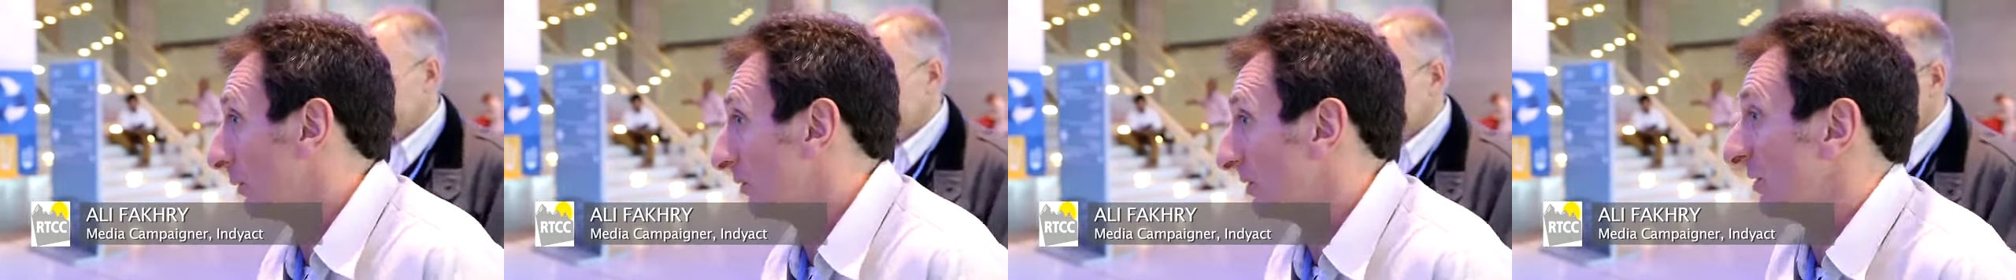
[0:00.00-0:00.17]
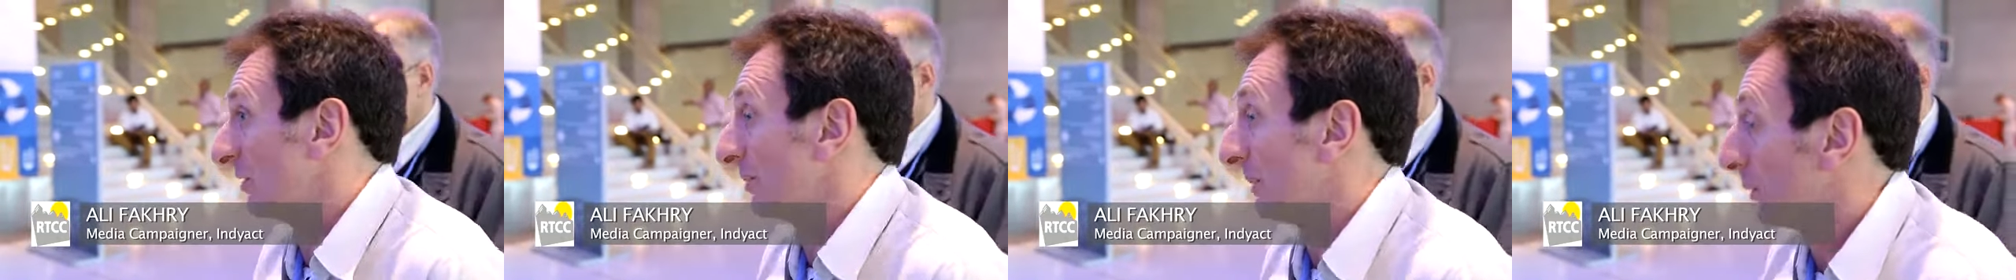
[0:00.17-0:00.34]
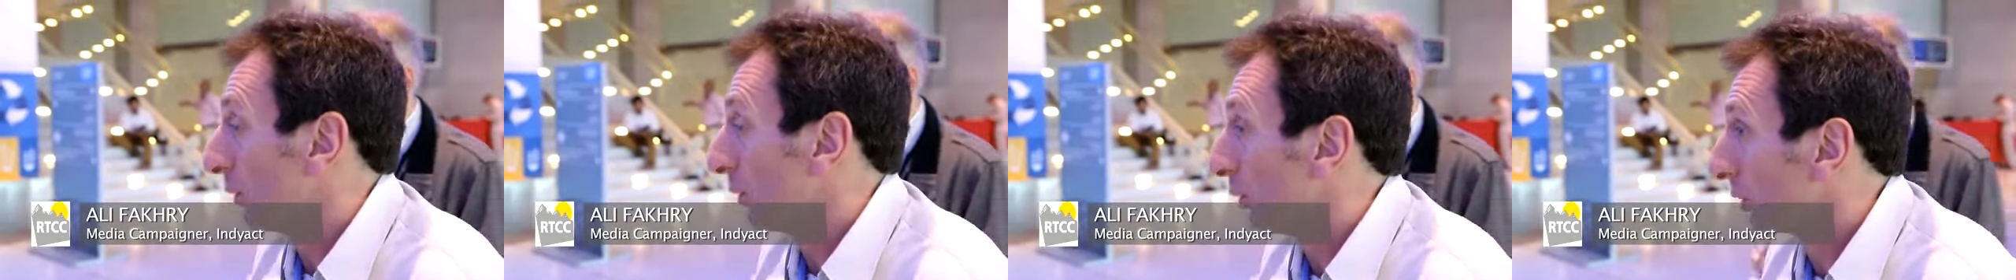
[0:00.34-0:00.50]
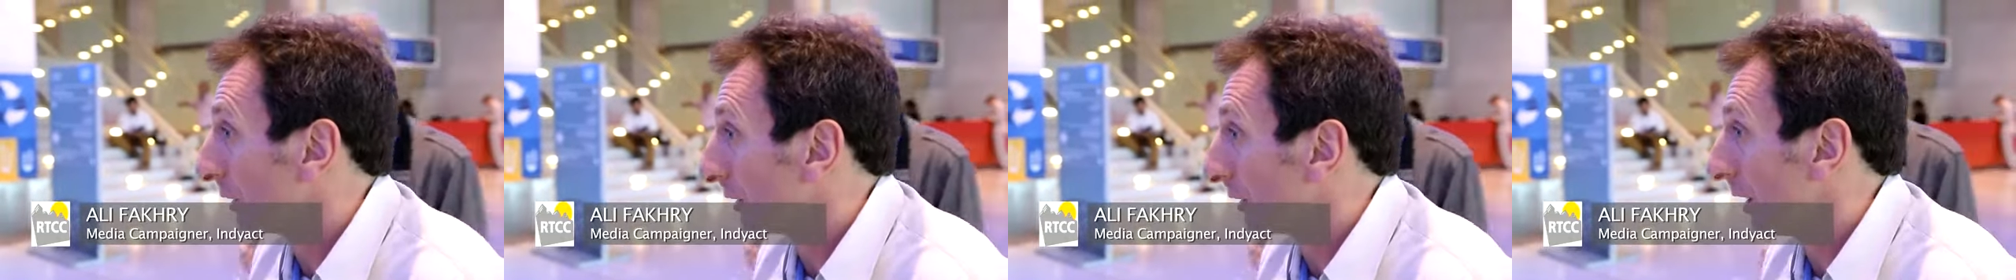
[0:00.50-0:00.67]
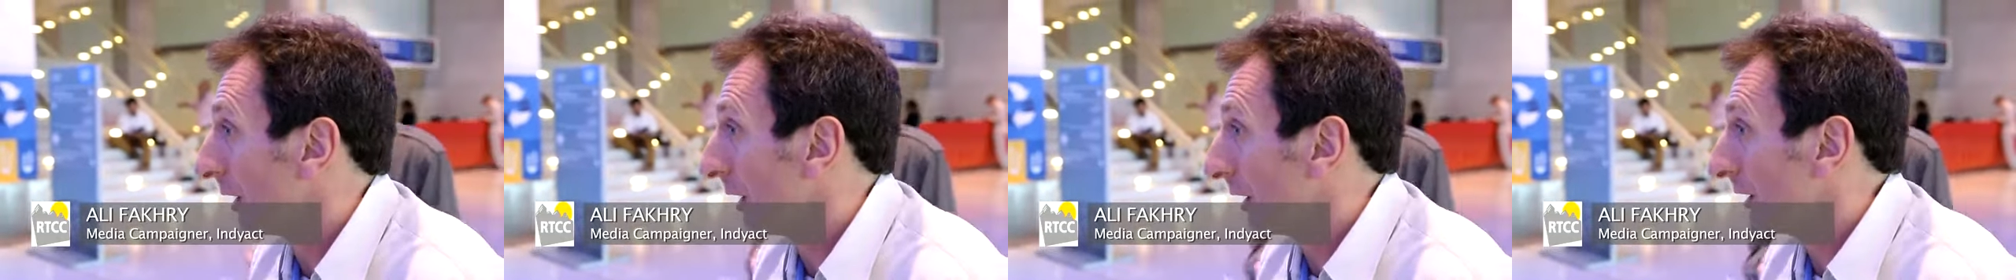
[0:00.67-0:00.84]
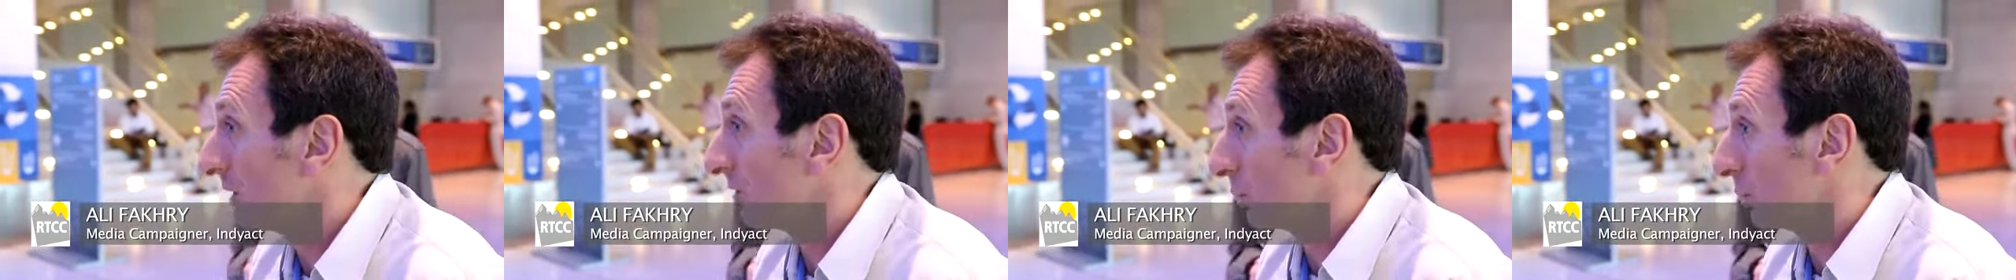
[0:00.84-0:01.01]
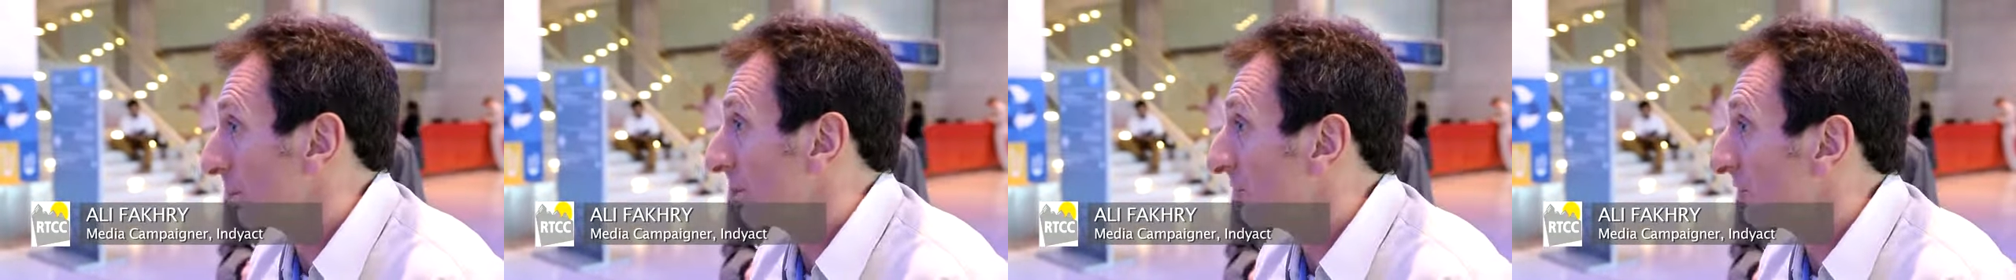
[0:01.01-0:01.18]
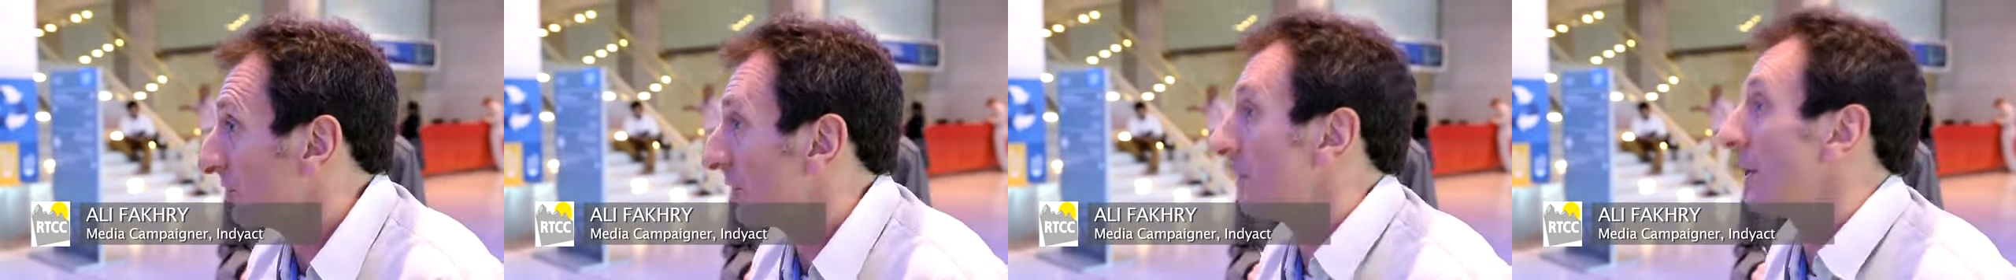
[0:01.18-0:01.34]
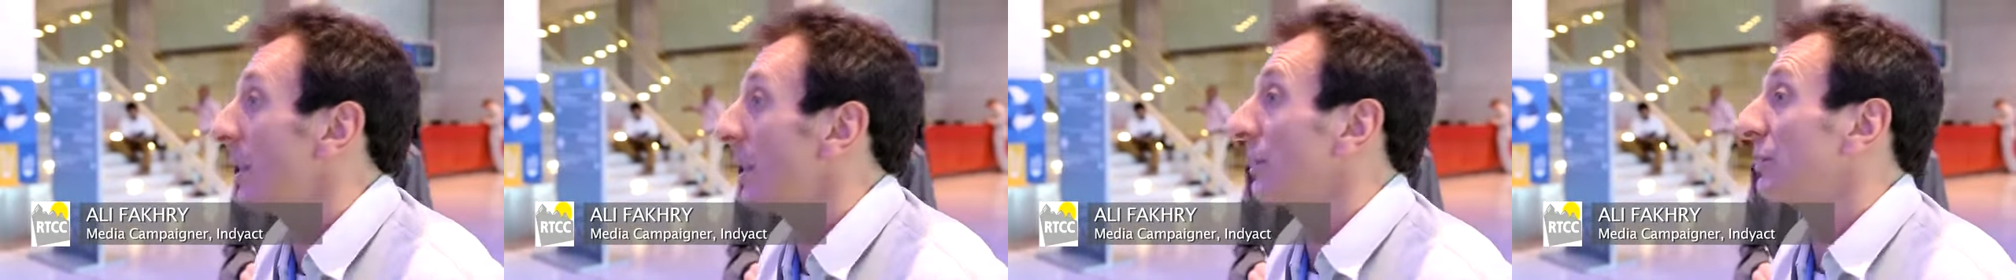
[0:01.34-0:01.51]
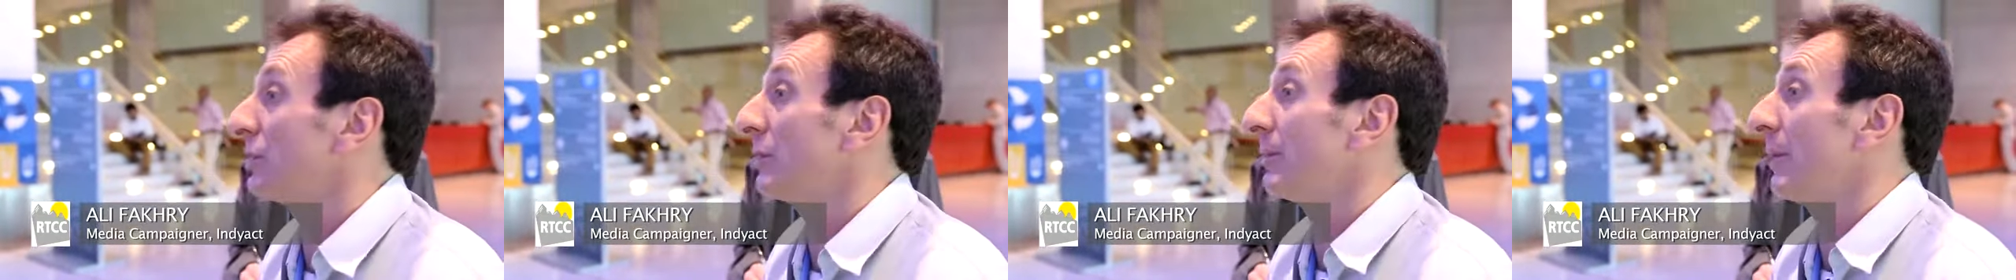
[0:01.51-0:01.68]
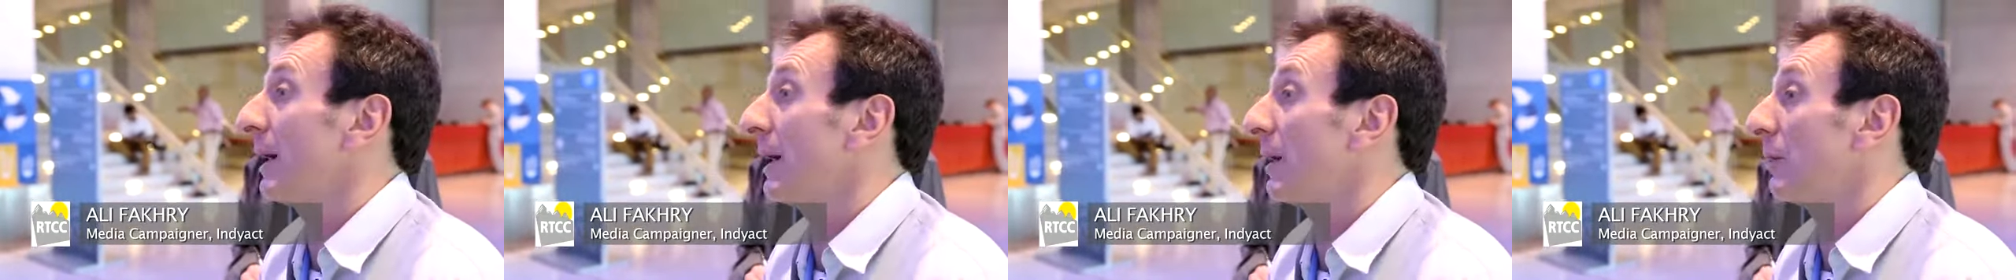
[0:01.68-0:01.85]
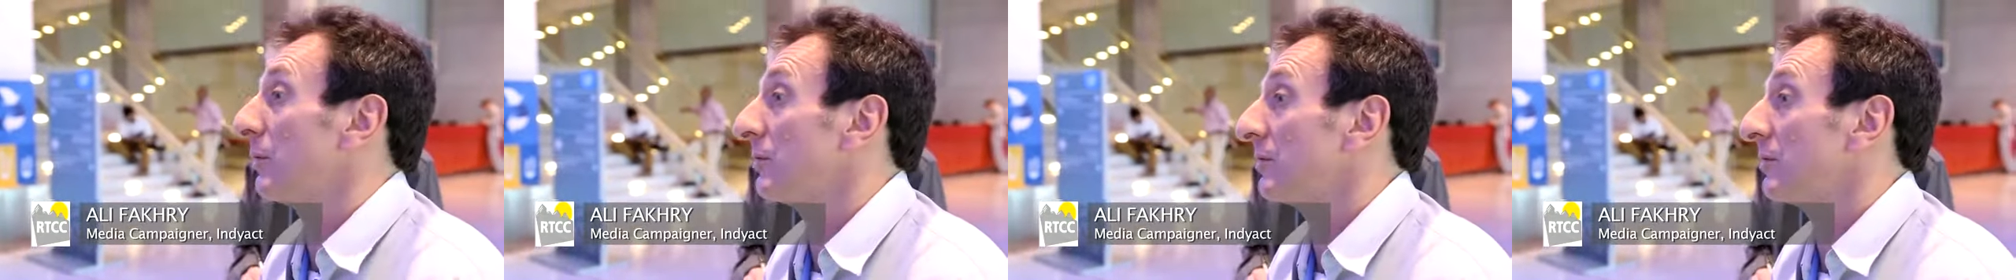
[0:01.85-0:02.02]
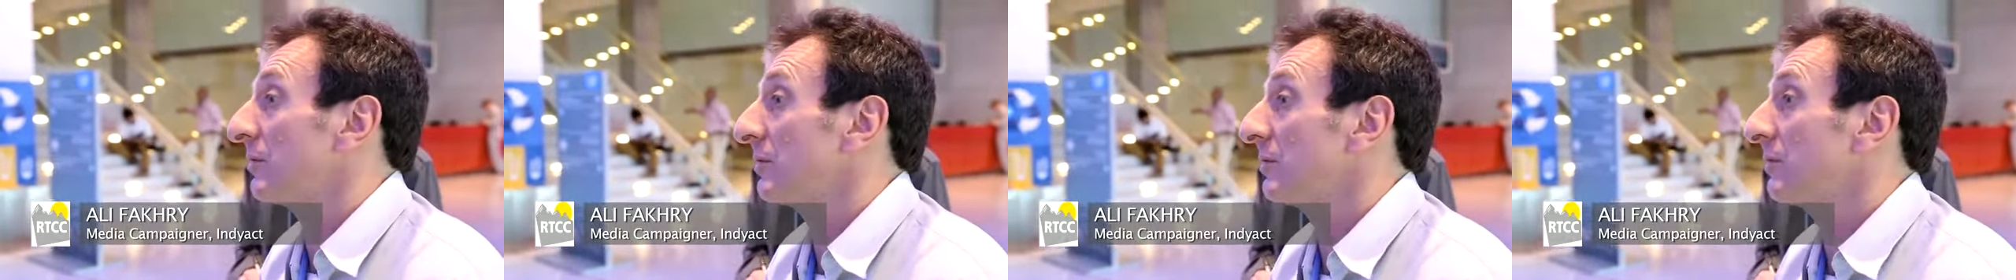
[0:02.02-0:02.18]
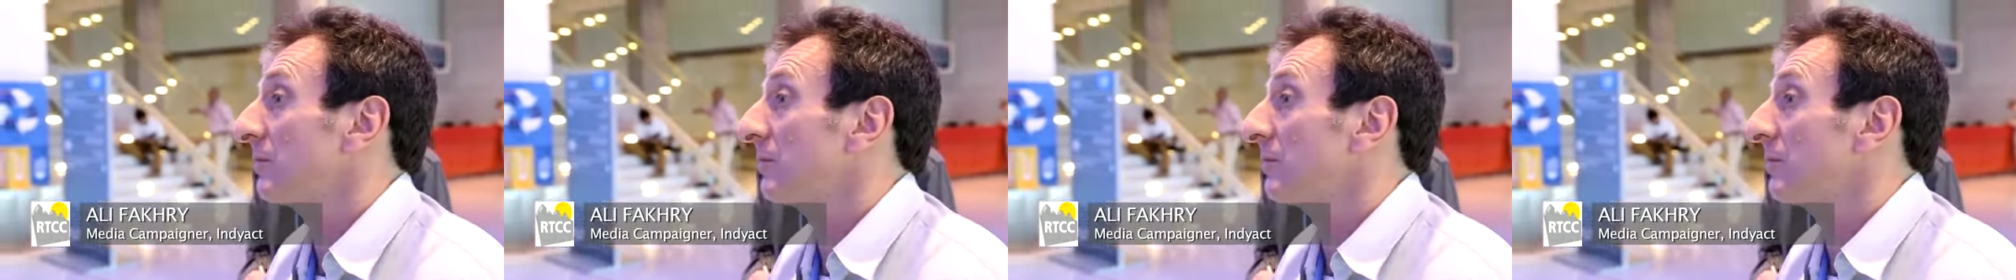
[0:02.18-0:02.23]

has this been organized? What is the march about?